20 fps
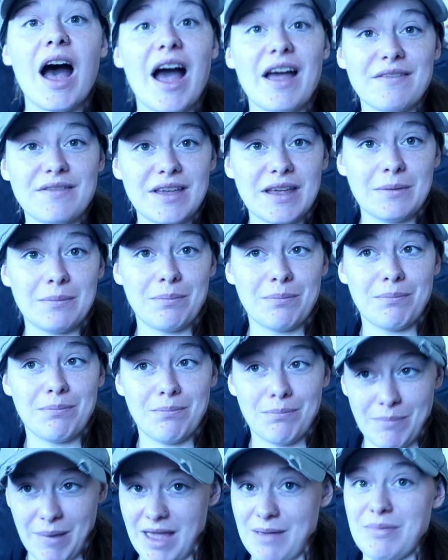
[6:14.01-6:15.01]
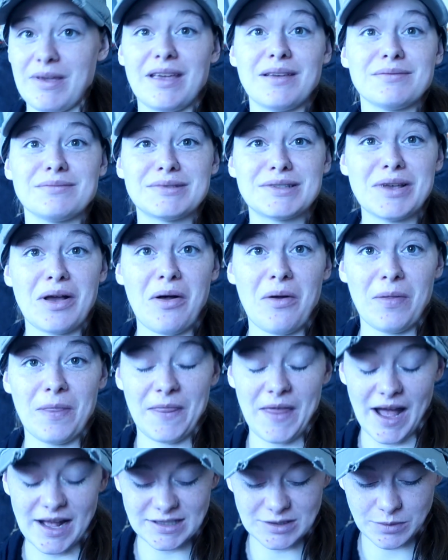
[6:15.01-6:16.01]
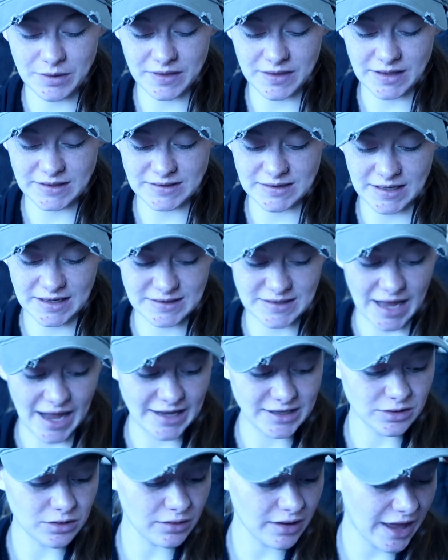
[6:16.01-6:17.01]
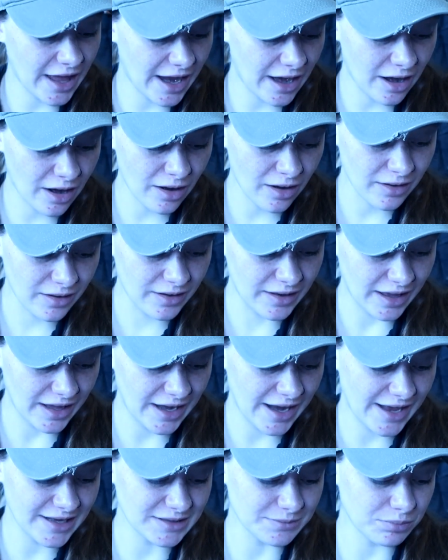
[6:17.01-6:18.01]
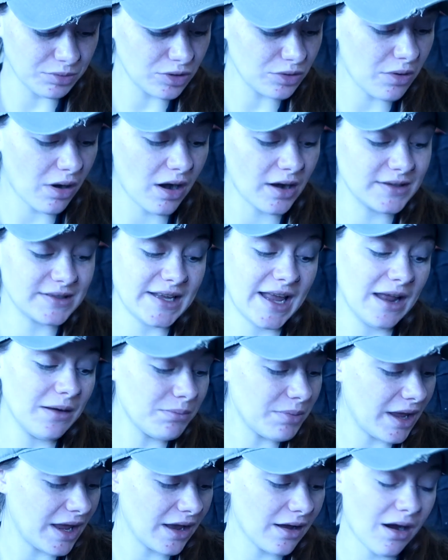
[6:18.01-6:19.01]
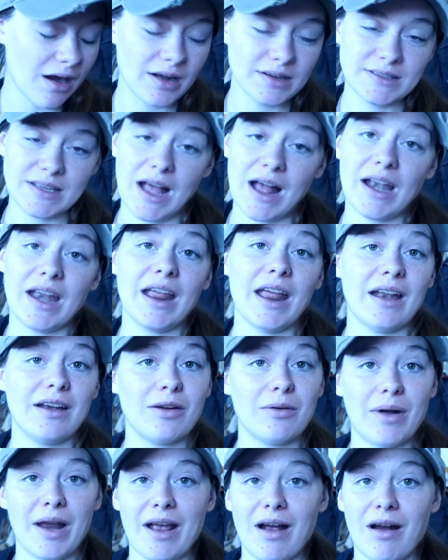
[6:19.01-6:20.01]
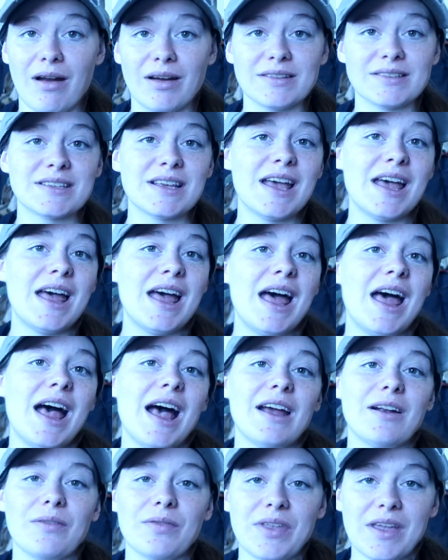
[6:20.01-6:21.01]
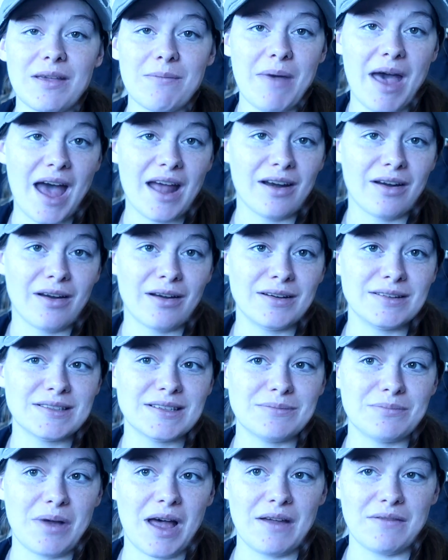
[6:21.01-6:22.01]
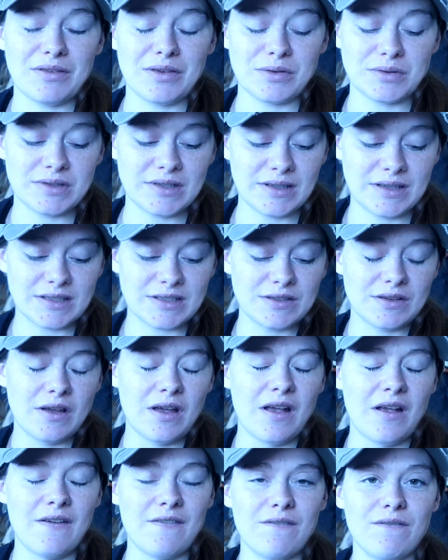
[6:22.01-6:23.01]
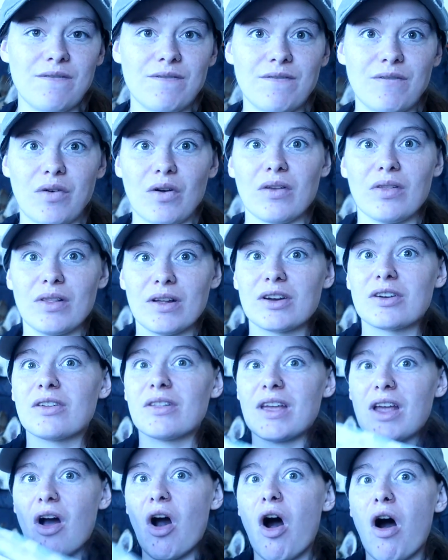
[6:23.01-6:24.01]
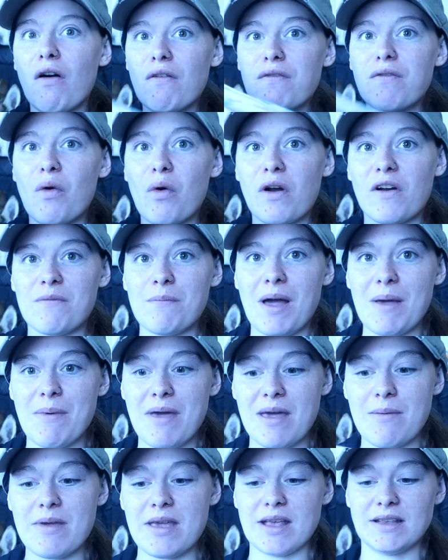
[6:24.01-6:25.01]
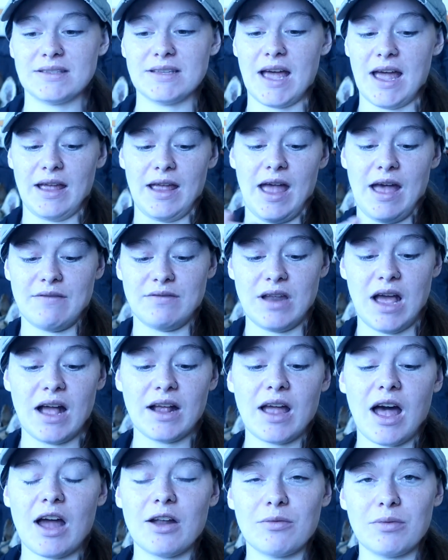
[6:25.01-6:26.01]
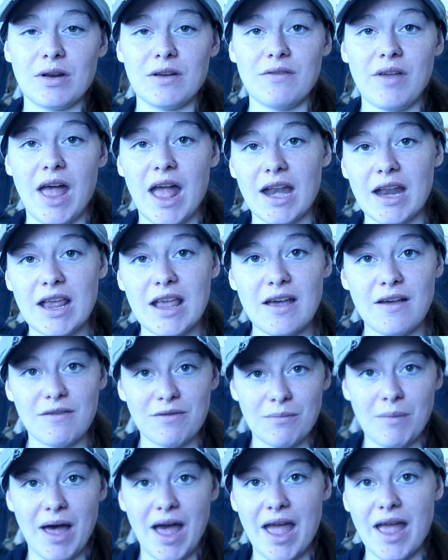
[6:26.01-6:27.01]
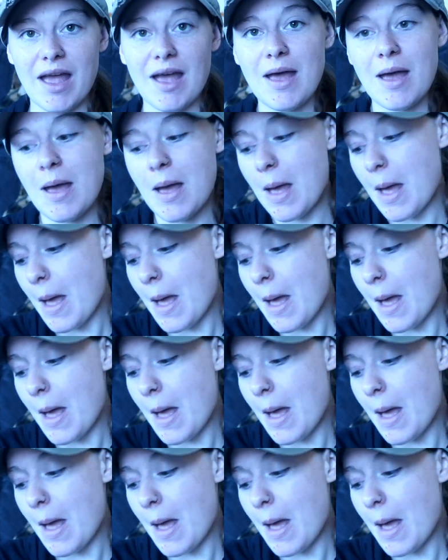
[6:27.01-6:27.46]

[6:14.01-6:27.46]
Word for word: I feed baby. So that's what this is. I don't care. It has blue hearts and pink hearts on it and gray hearts. I don't think it matters. I've used this for literally all four of my babies. I have not gotten rid of any of my